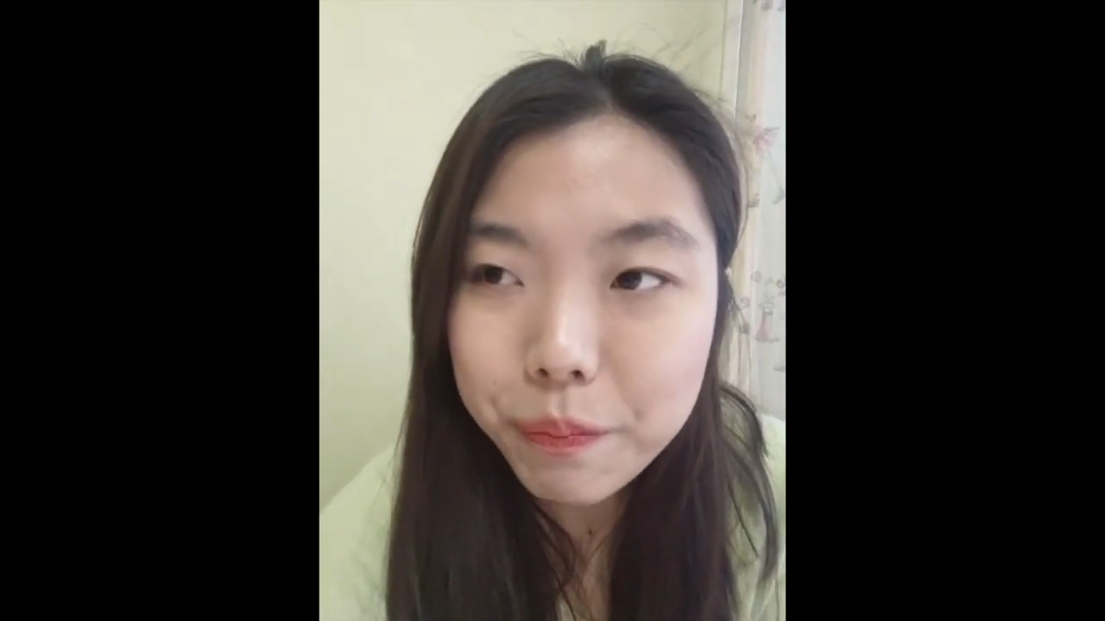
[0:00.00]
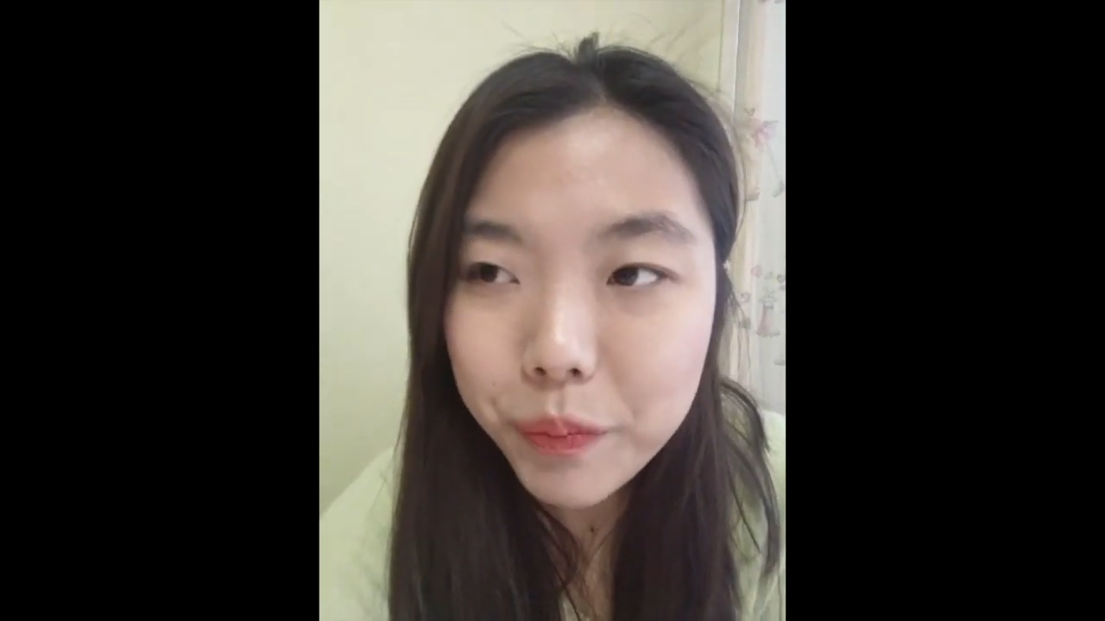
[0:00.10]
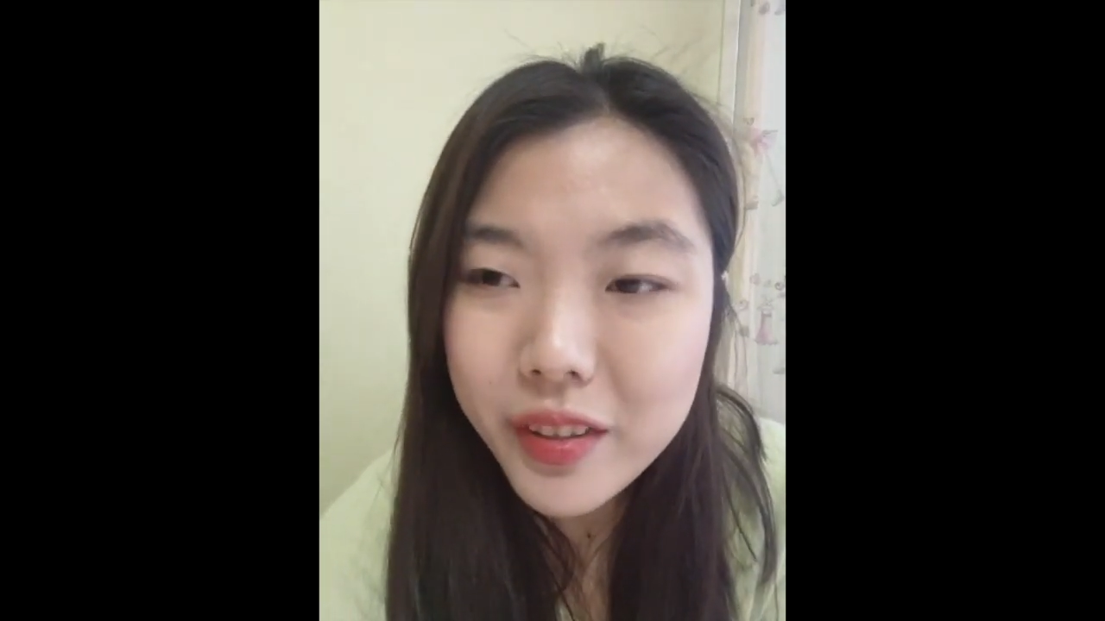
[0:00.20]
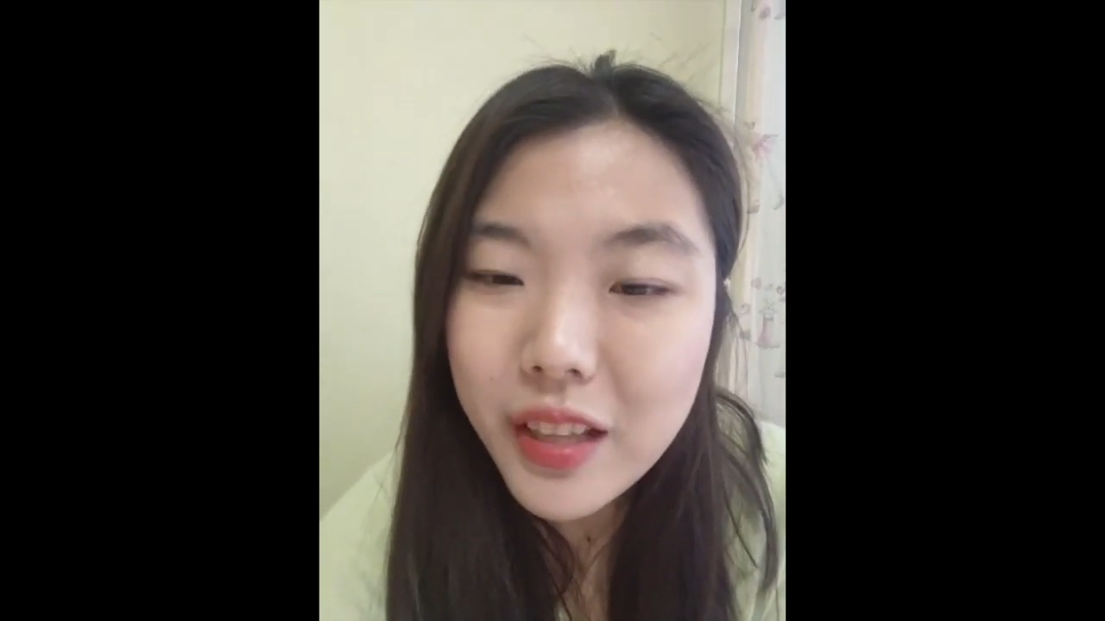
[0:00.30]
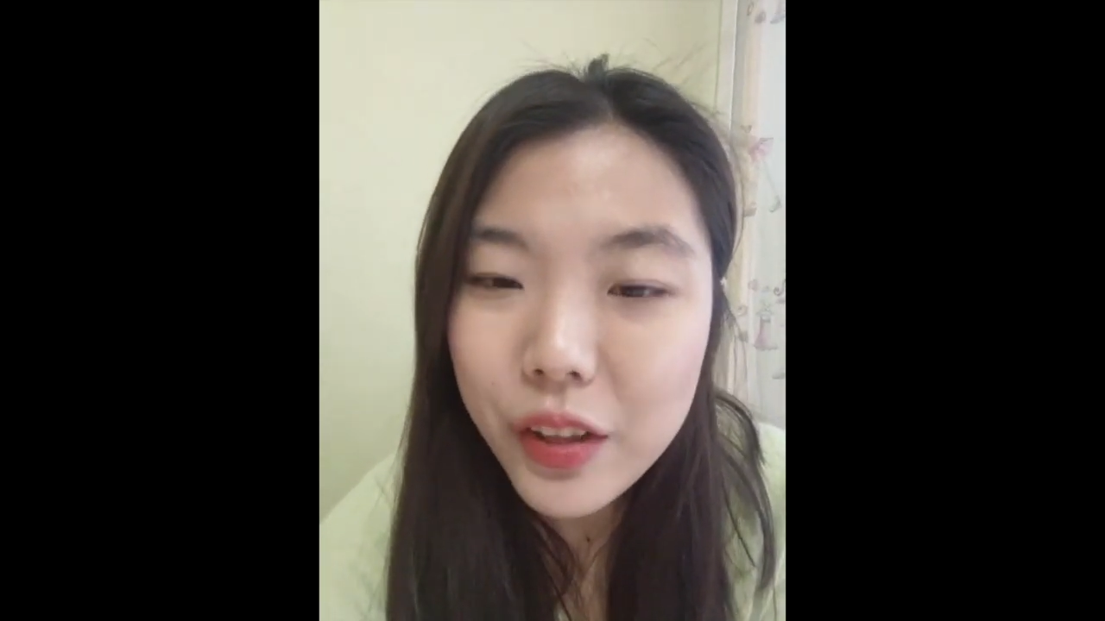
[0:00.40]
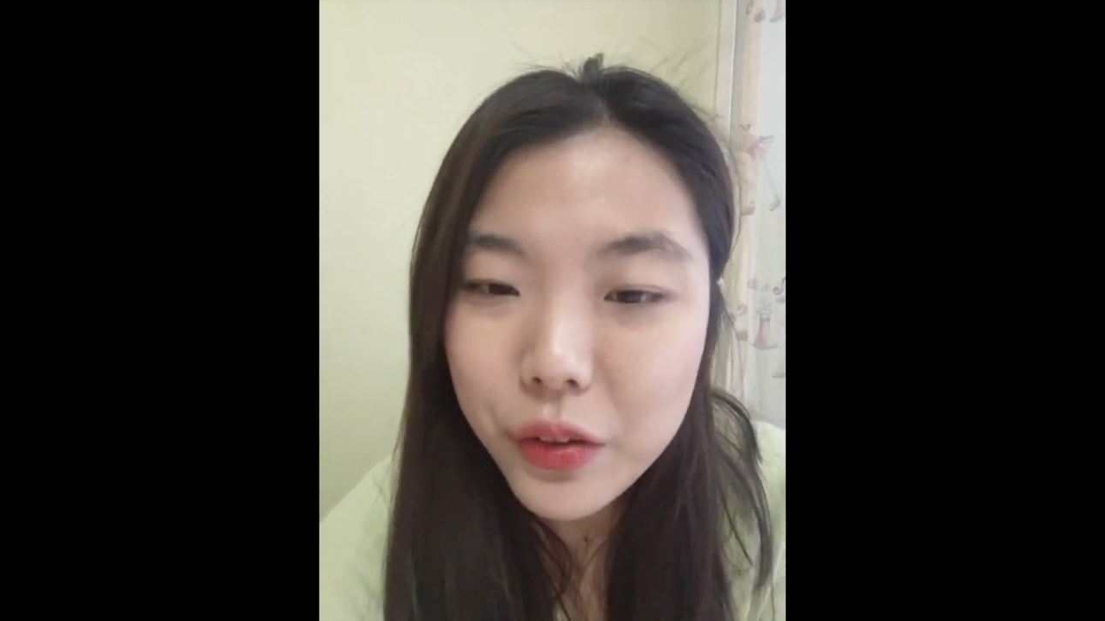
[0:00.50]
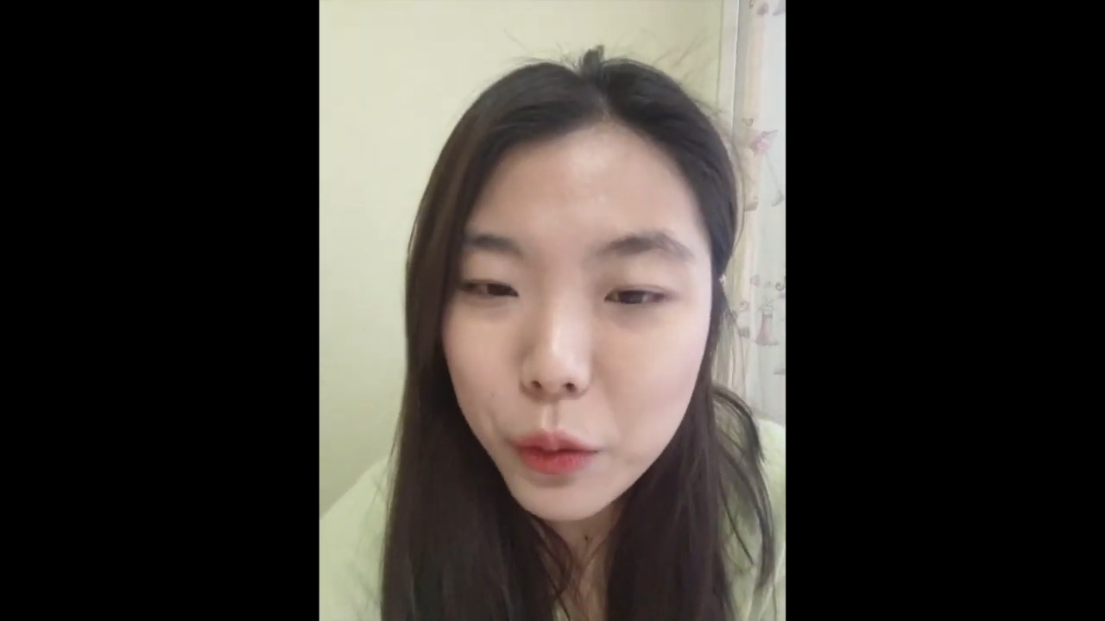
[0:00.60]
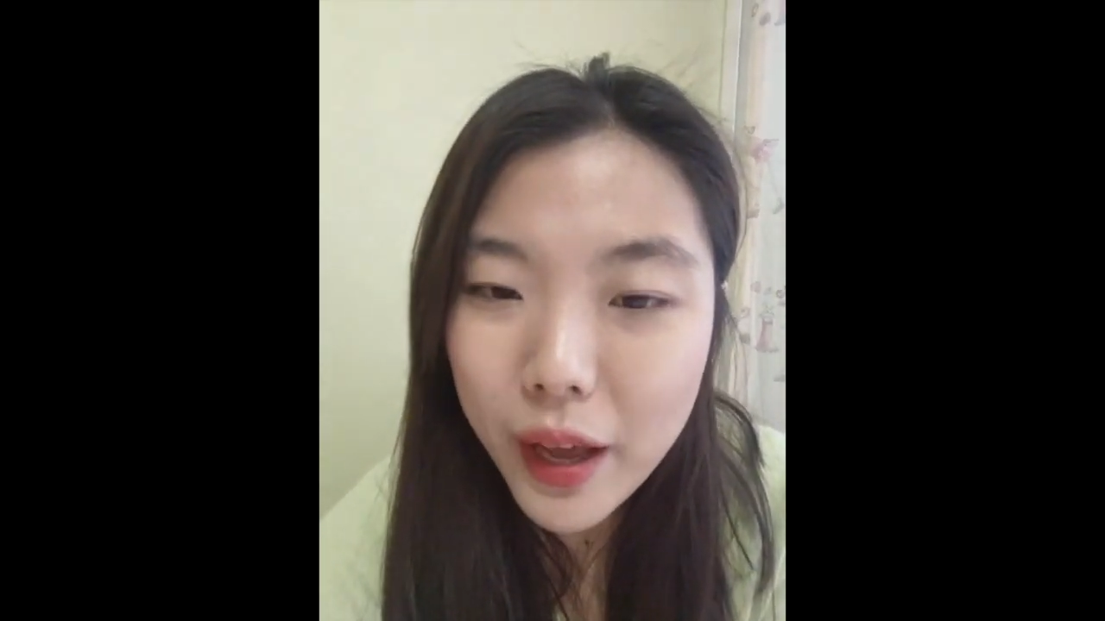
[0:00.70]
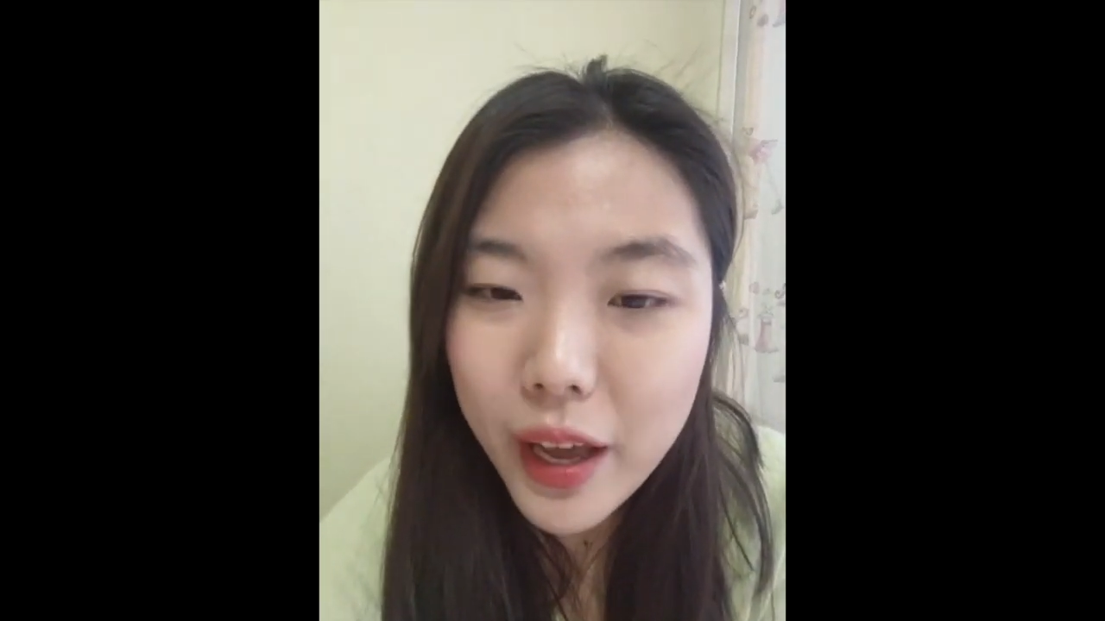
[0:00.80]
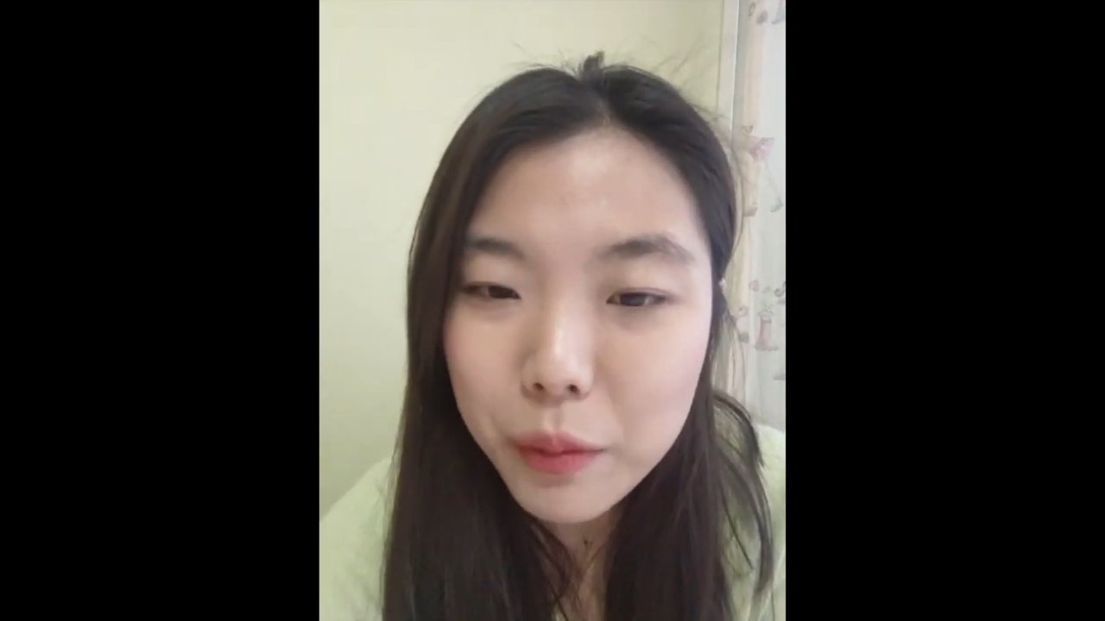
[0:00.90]
It's not too
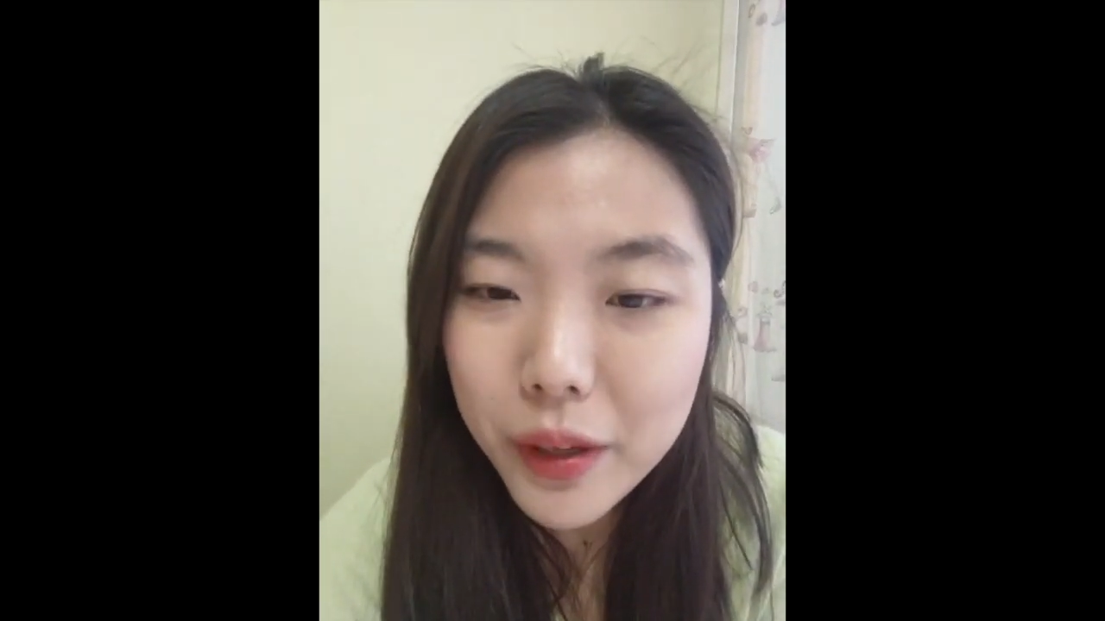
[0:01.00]
bad,